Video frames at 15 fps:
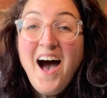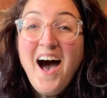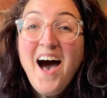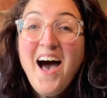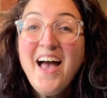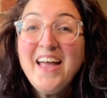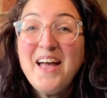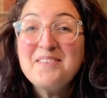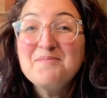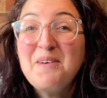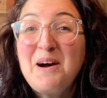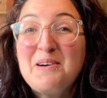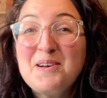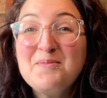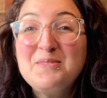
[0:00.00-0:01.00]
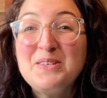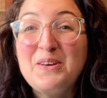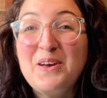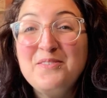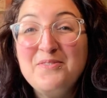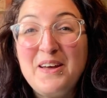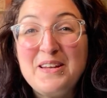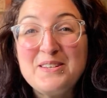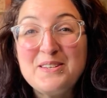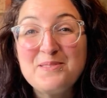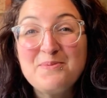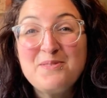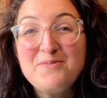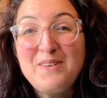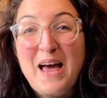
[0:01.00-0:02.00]
Hi and welcome to Adventures
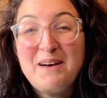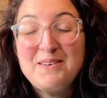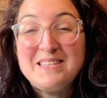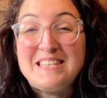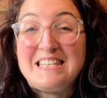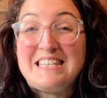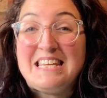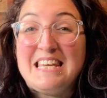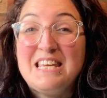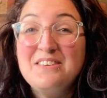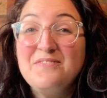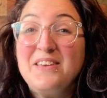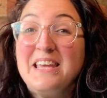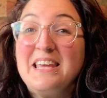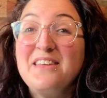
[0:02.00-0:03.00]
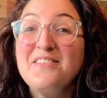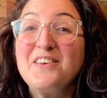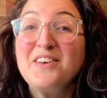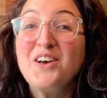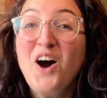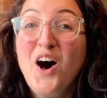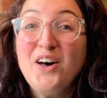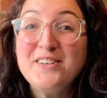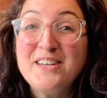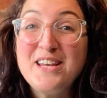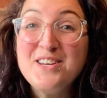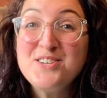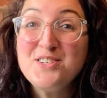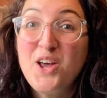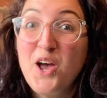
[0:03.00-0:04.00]
with Flowers TV, the
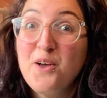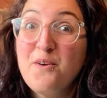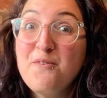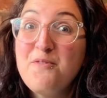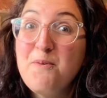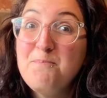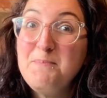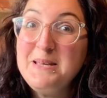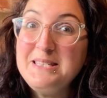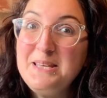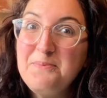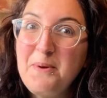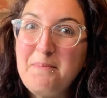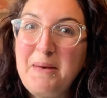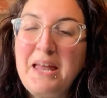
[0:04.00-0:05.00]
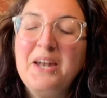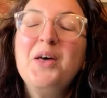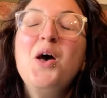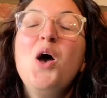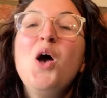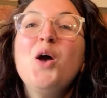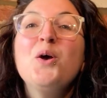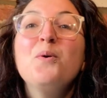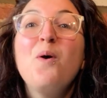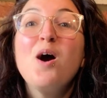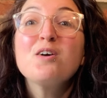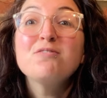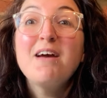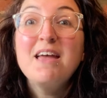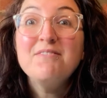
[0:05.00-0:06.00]
gardening show for busy women who are
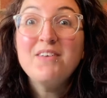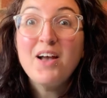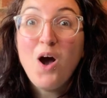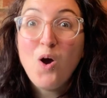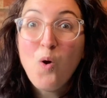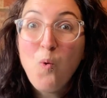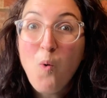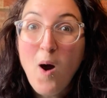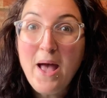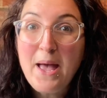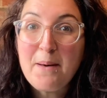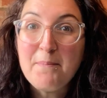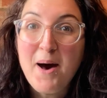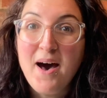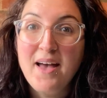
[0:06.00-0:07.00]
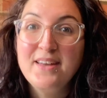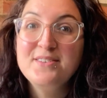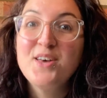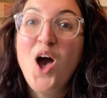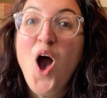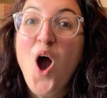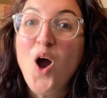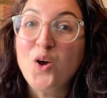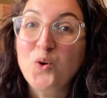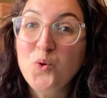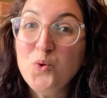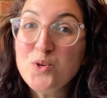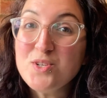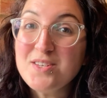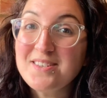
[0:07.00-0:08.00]
craving a quiet mind, a
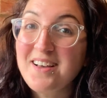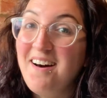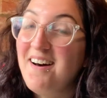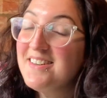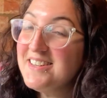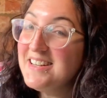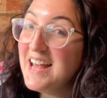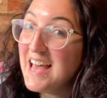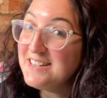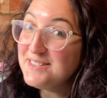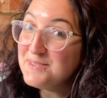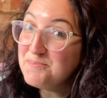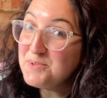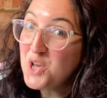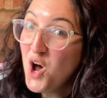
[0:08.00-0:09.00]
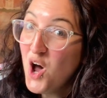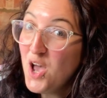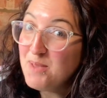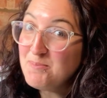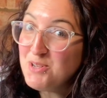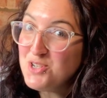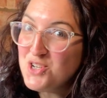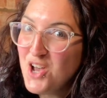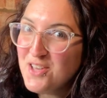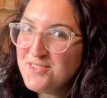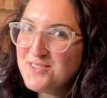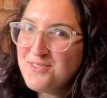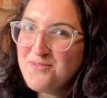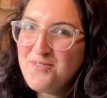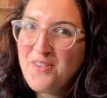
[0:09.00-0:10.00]
gorgeous garden and some time
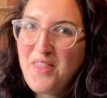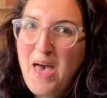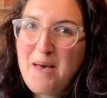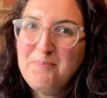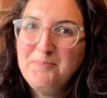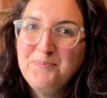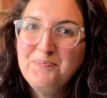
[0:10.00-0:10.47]
just for them.